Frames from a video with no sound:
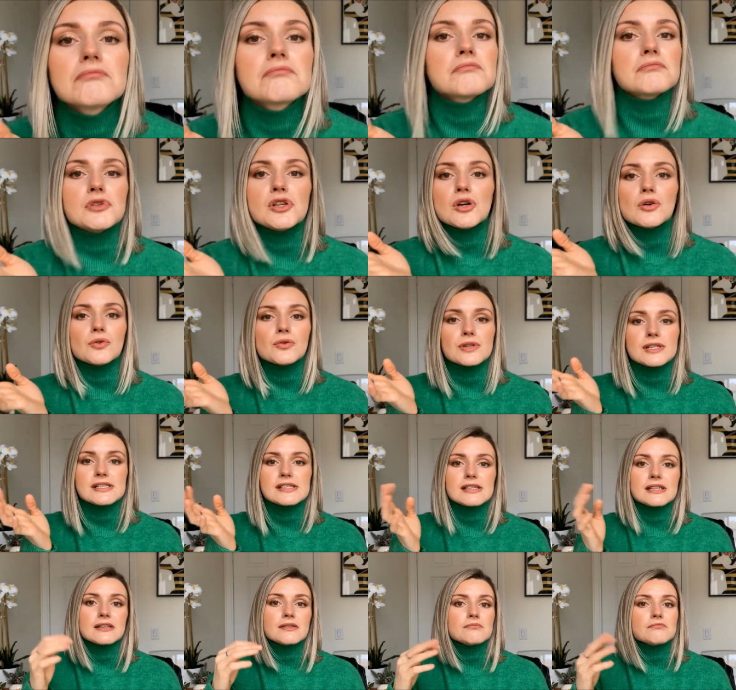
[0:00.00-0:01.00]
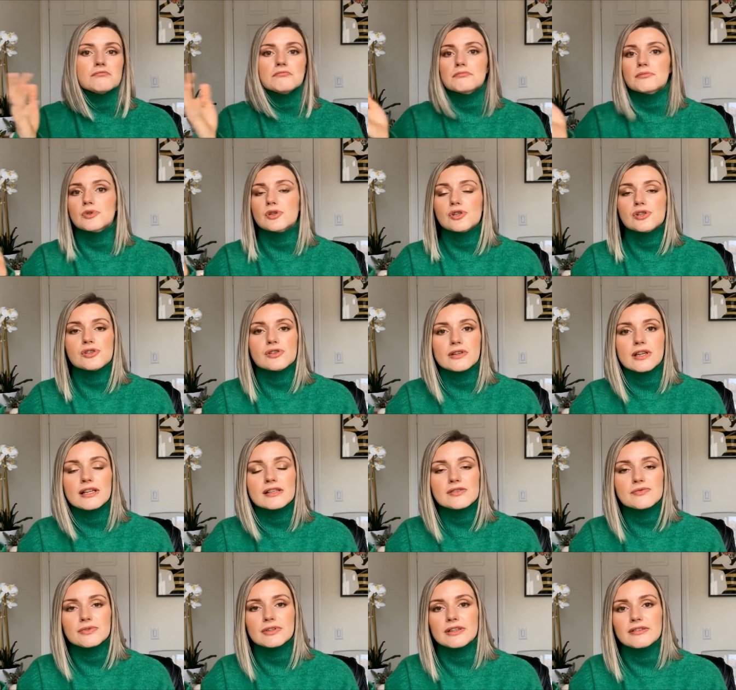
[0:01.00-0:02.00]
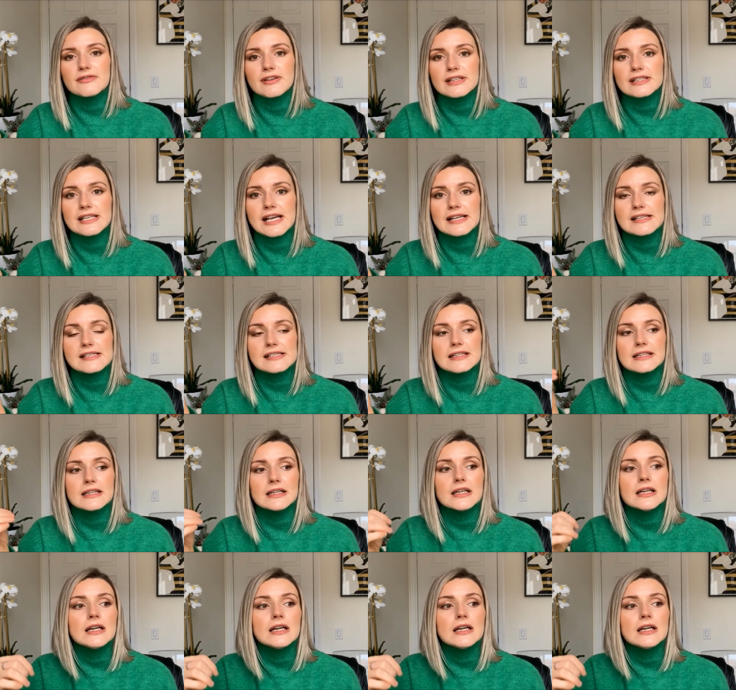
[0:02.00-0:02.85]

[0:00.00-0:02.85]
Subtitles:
no creasing. So that's really fantastic.